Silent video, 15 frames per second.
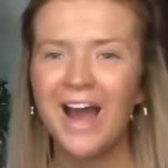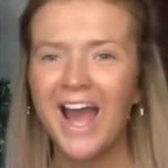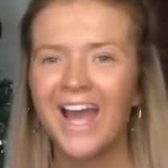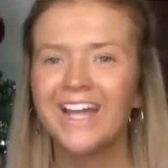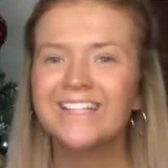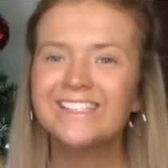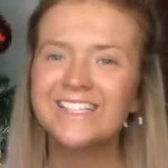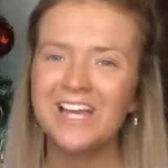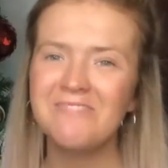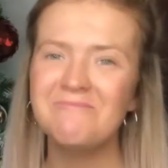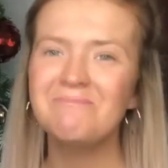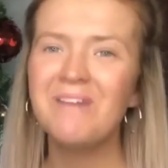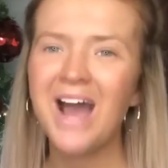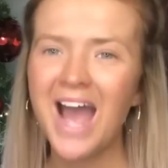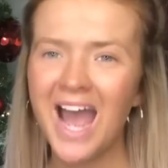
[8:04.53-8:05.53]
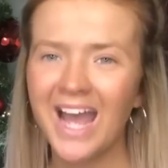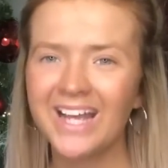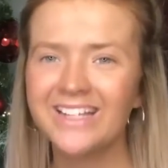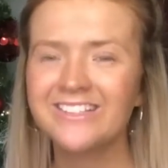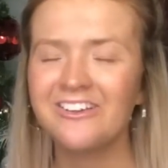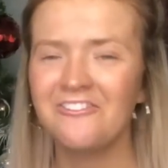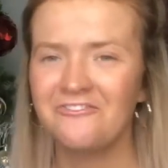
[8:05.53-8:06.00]
packs and
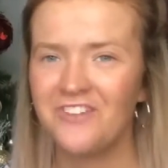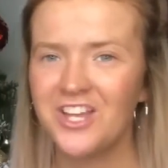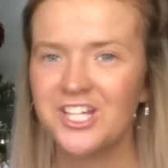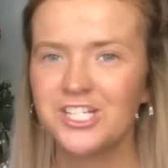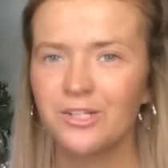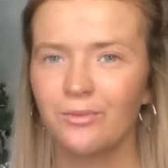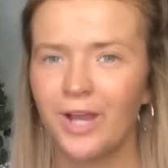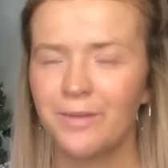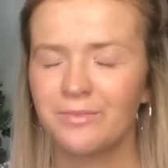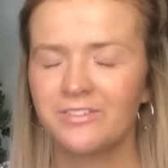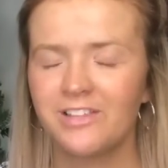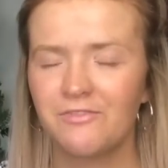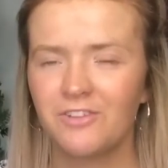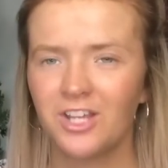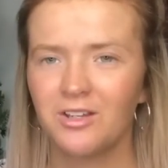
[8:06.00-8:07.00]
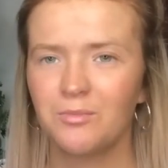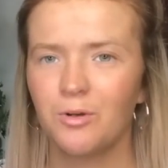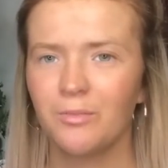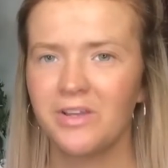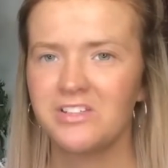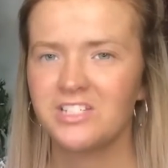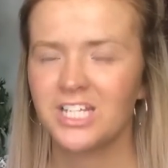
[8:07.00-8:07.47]
packs of facial wipes because every year my
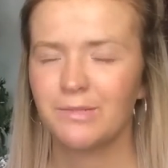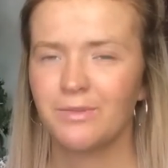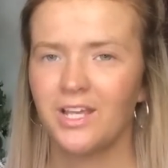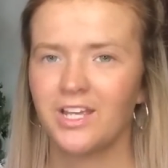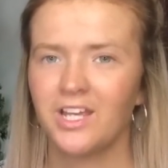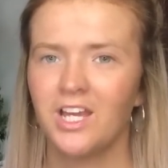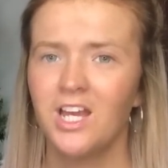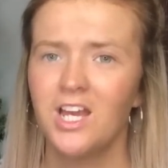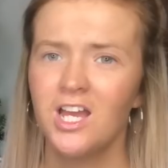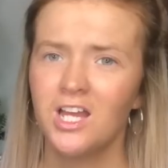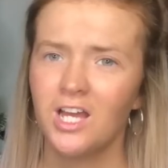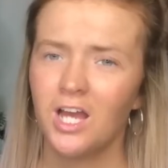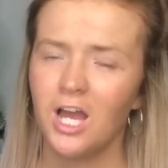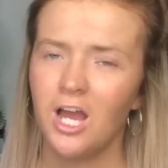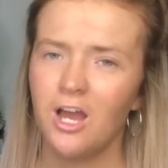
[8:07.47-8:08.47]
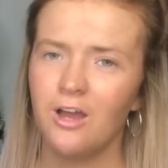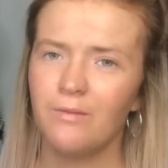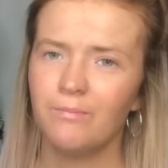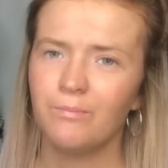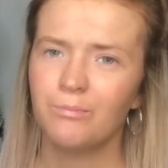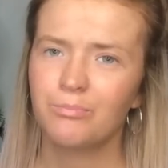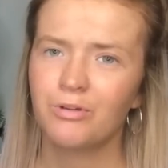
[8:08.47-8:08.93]
mum likes to give me like a
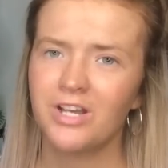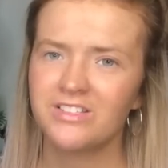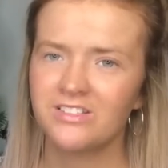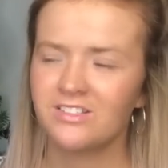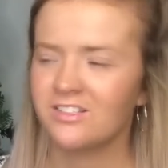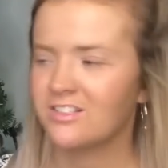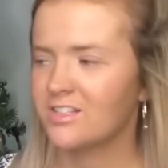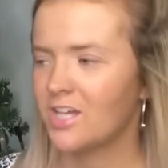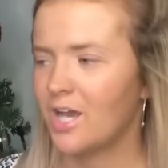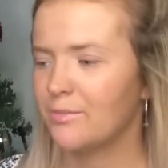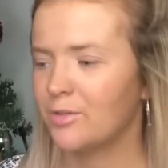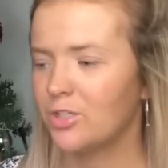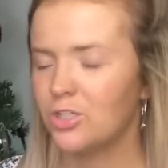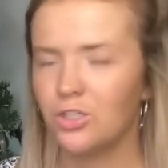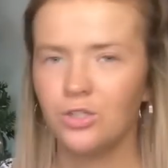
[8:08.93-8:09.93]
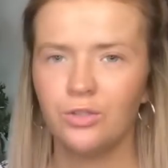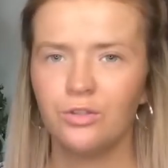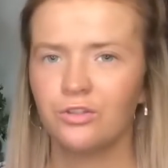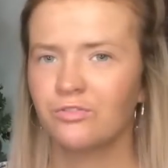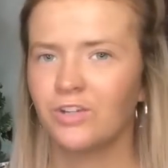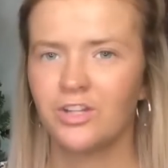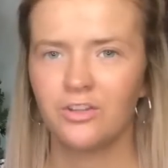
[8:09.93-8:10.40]
um, presents that I'm going to
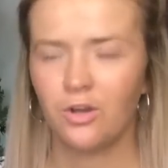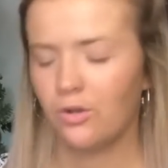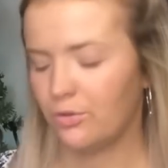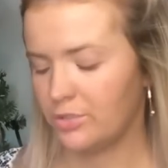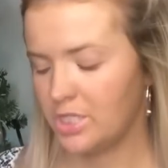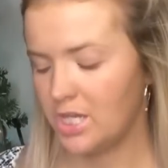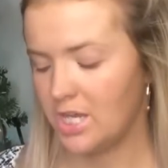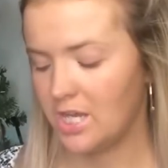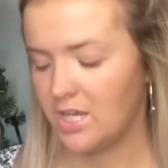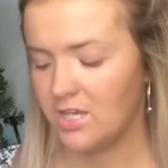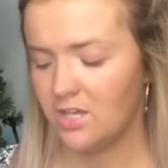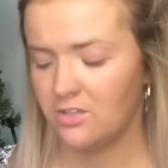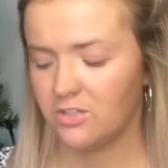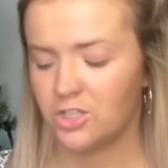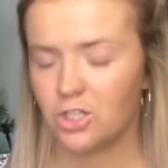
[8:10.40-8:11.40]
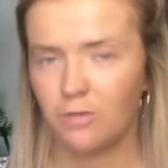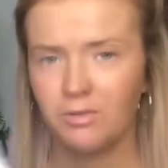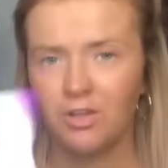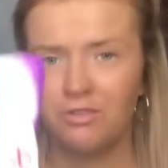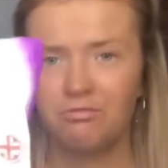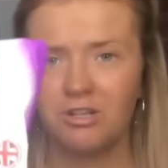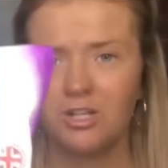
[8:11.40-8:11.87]
use throughout the whole year. So she got
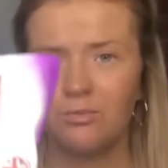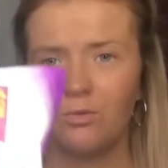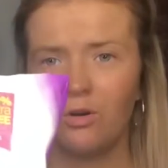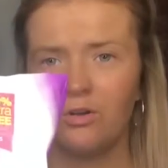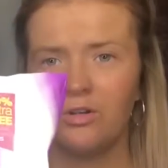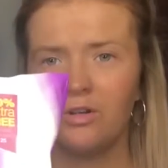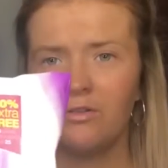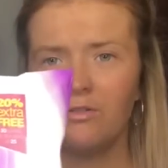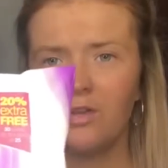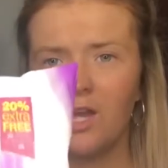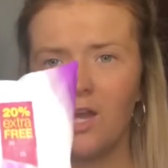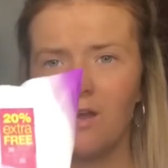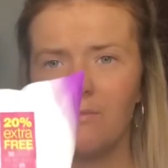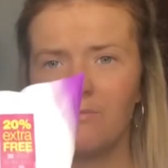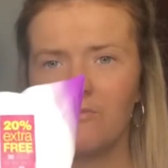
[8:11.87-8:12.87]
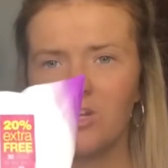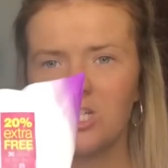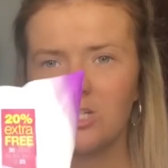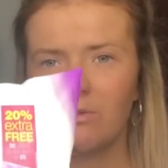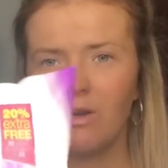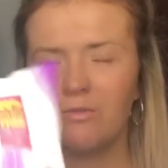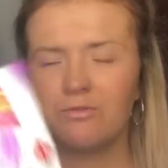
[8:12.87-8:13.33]
me a three-in-one um,
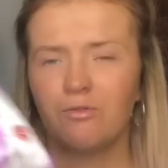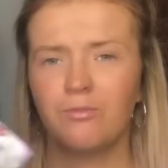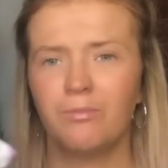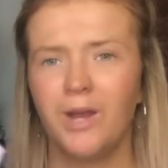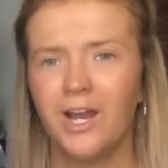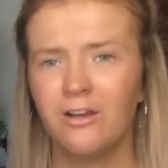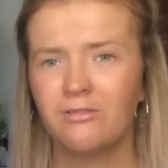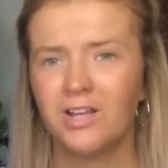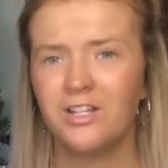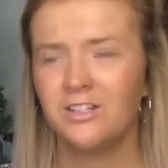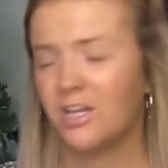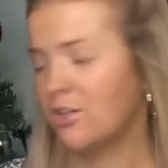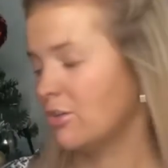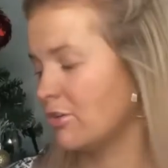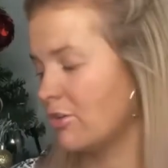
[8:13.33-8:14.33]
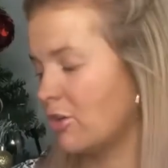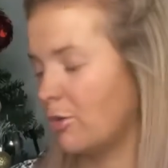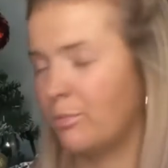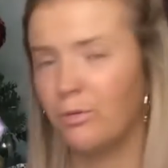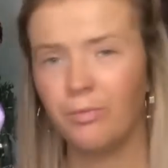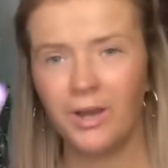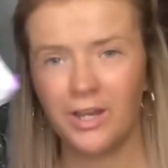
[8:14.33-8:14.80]
facial wipes from Poundland, another
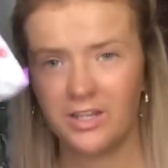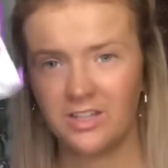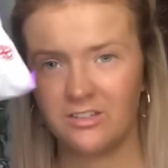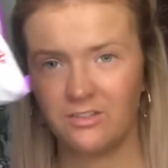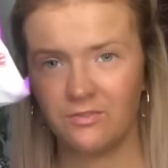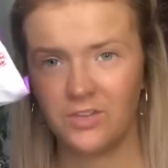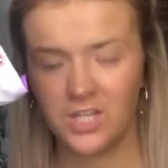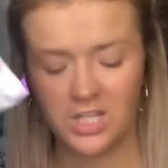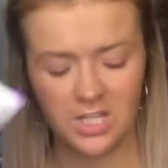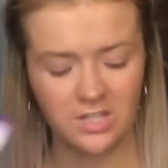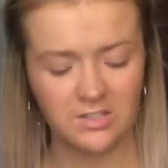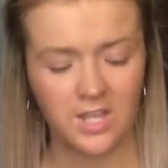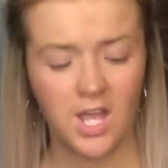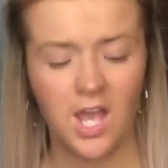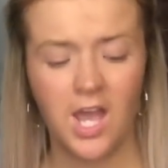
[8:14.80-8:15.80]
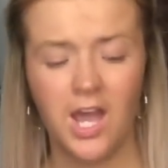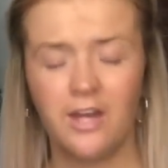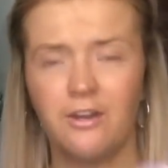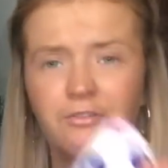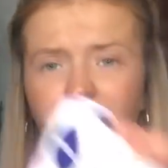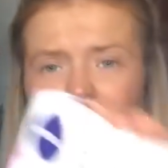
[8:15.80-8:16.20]
couple packets of these, and a